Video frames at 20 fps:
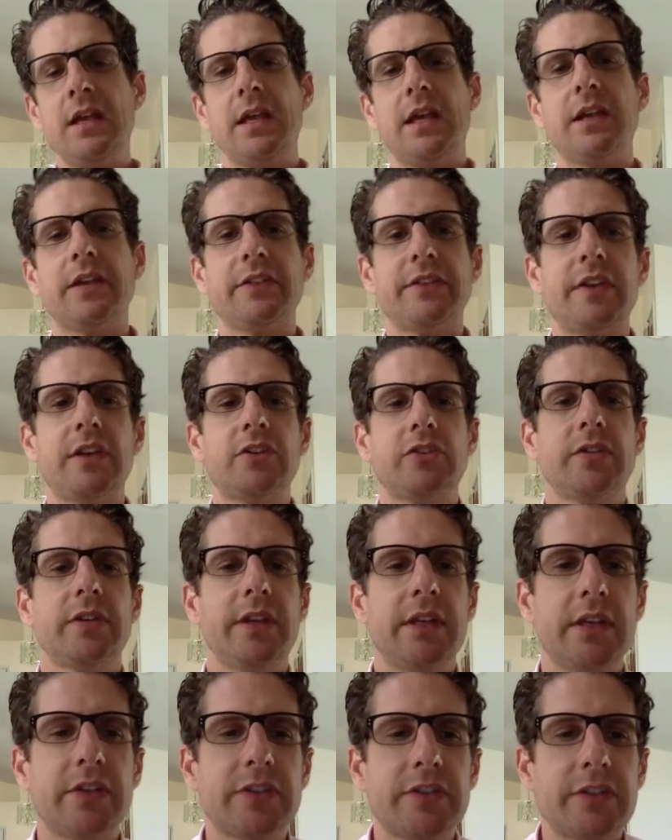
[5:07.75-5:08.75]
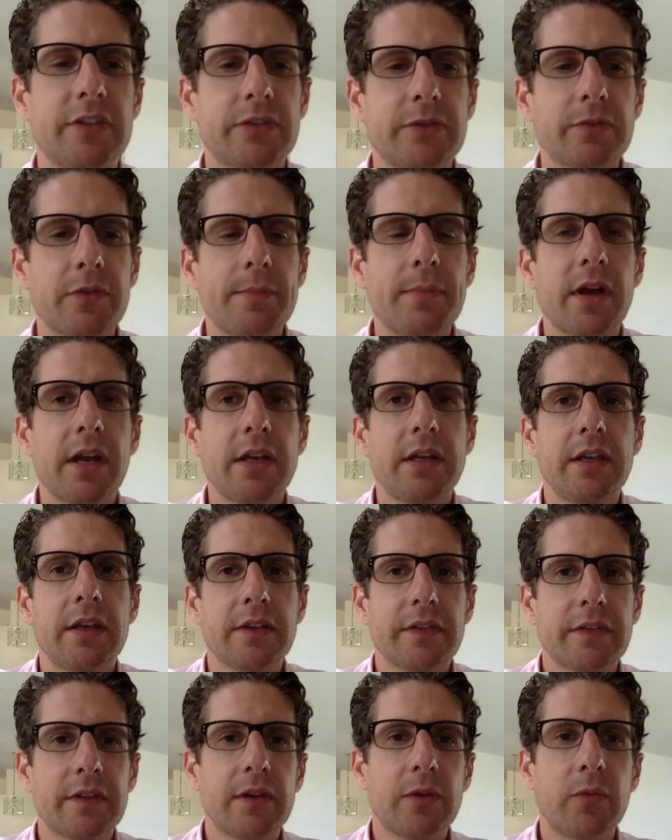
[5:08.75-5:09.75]
And essentially, it's just reminding
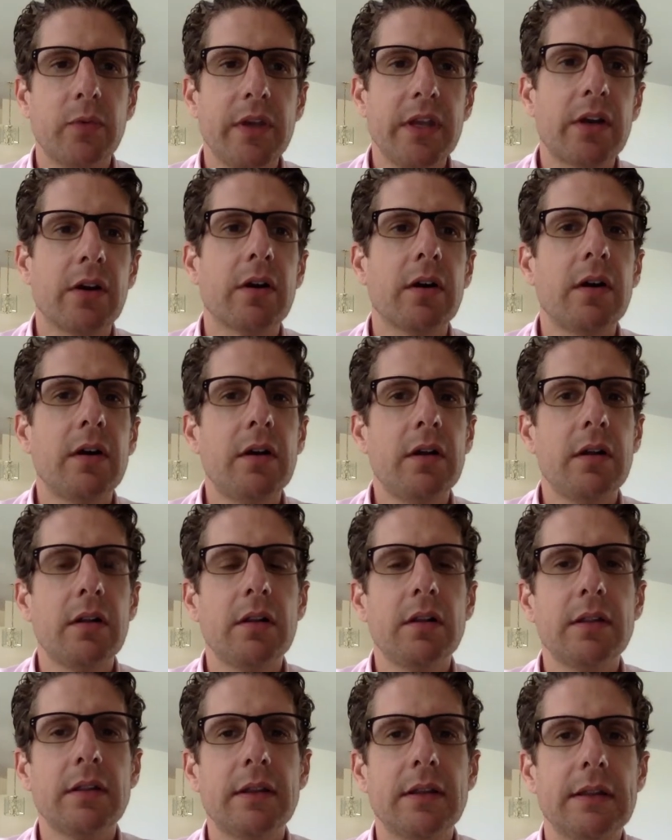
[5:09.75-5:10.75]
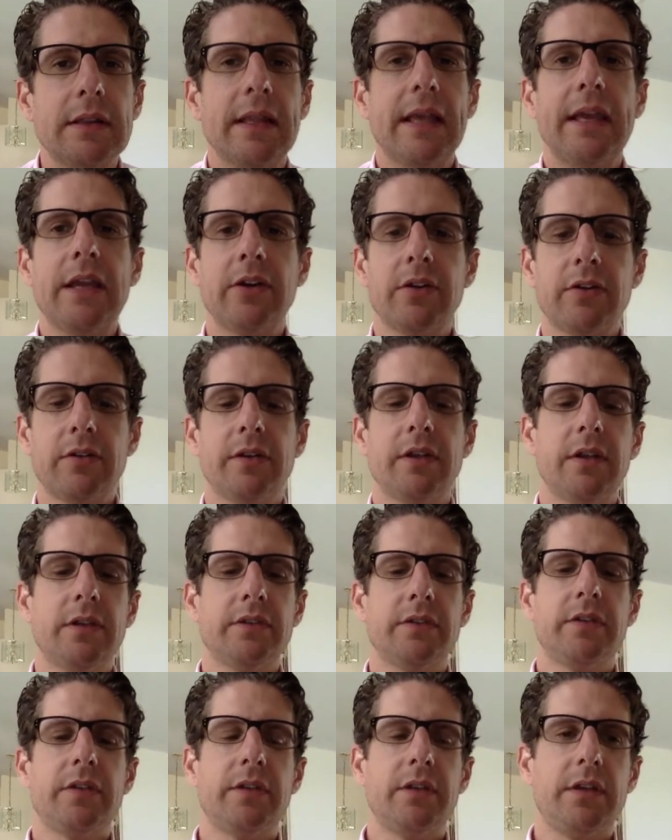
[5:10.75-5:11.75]
us that we are all layered
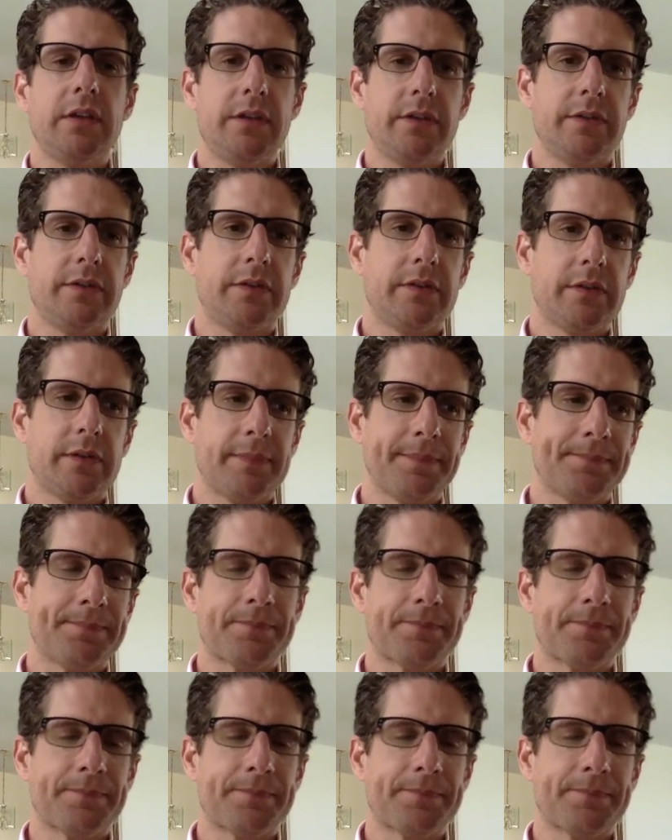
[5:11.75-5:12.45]
into these